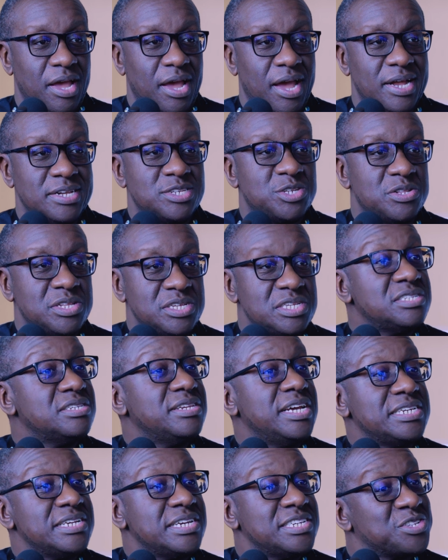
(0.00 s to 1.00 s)
And so this
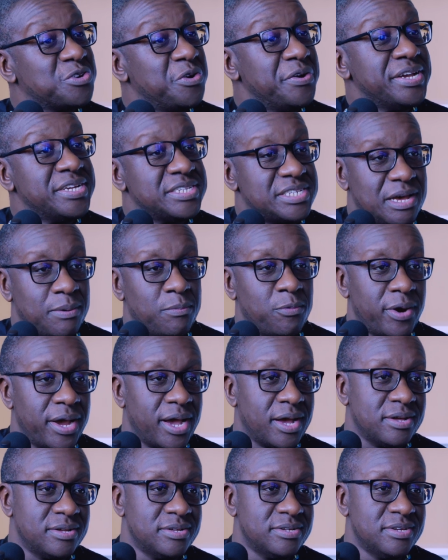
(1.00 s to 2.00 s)
data is going
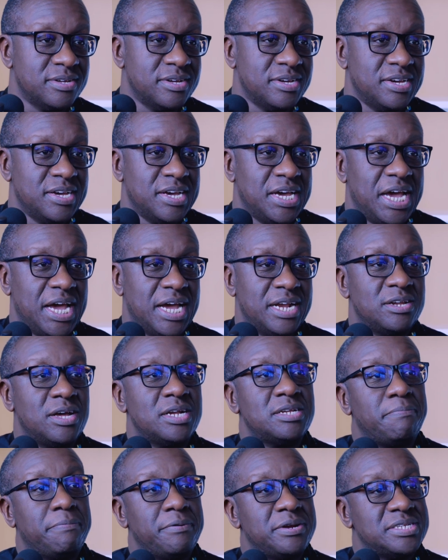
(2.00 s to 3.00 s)
somewhere. And
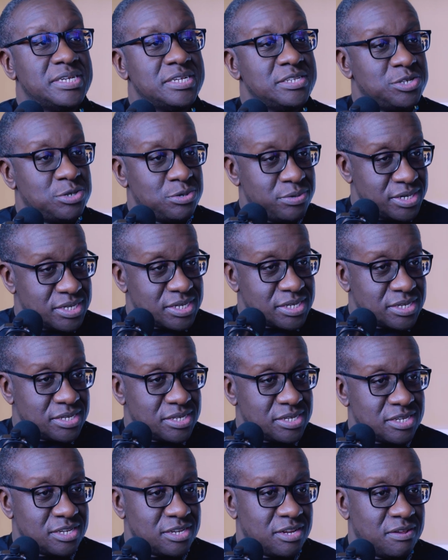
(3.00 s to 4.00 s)
that presents
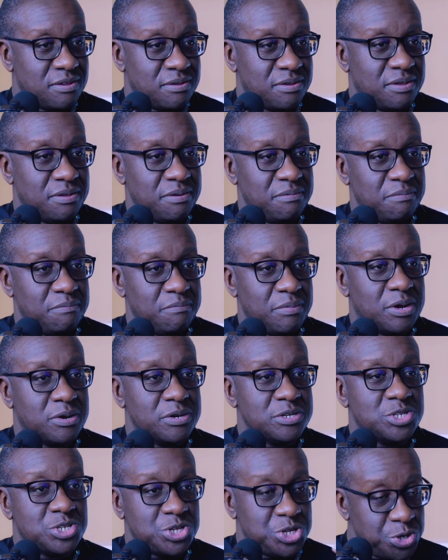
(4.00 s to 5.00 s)
risks
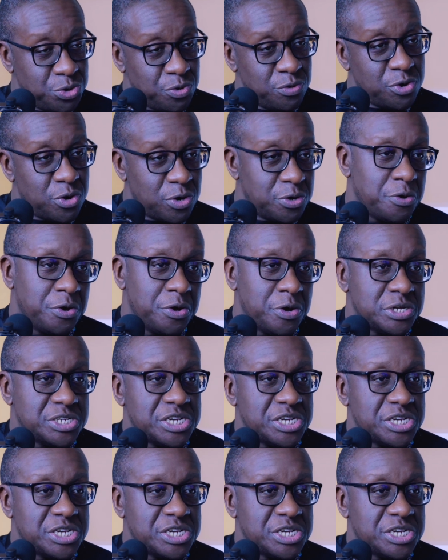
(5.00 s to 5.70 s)
because you don't know you're